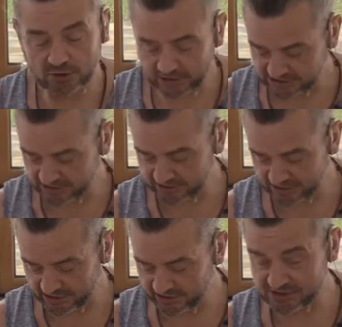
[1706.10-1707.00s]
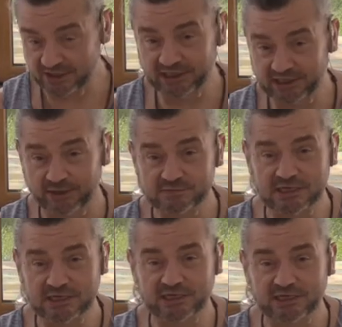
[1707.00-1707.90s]
And this idea,
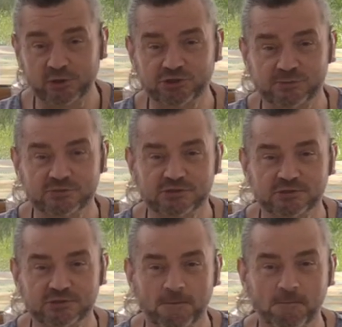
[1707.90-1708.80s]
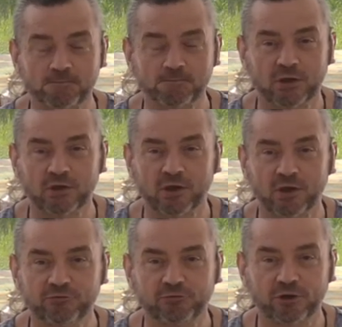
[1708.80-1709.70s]
Saturday workshops.
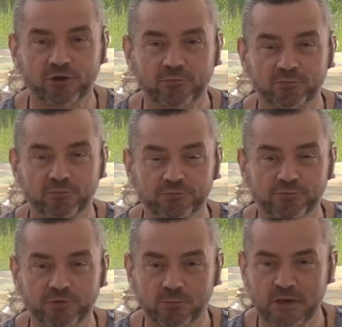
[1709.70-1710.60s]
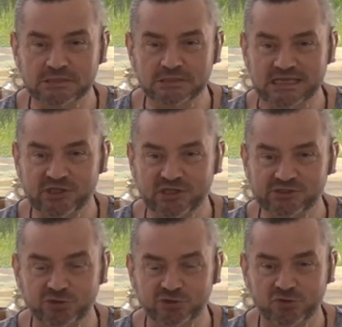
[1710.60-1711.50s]
My
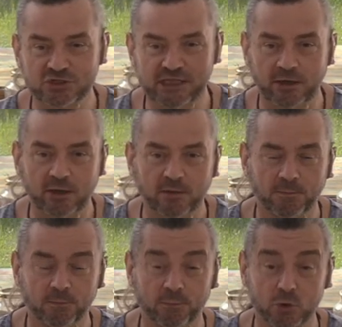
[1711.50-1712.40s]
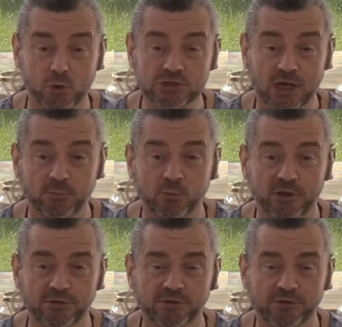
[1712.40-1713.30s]
Saturdays are usually booked
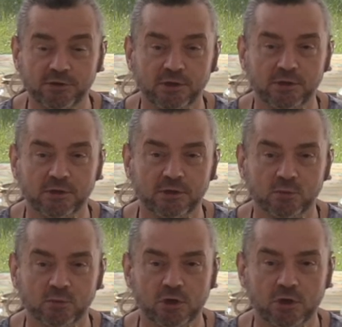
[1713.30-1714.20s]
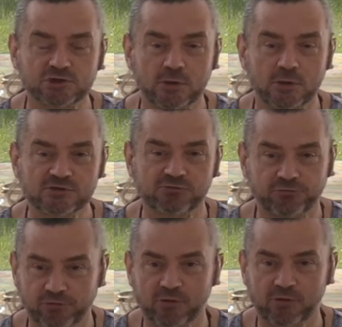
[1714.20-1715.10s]
up with workshops
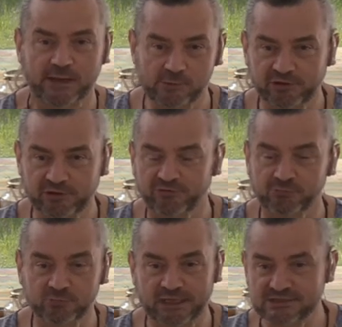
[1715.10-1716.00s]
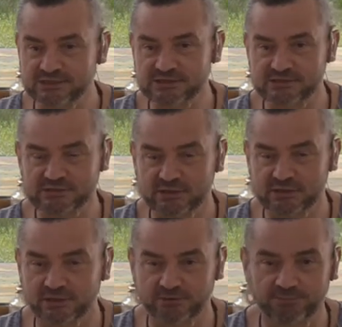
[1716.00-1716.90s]
for other people in different
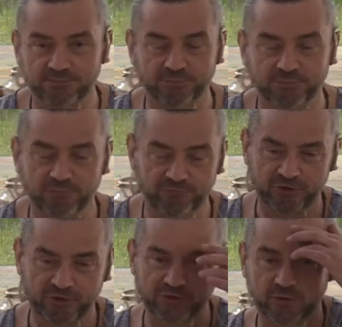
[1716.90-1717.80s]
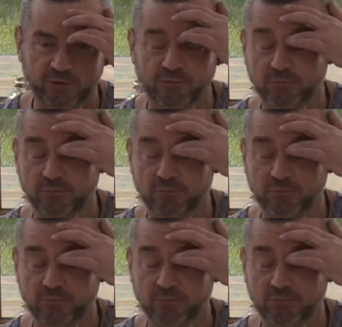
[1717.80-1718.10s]
places, for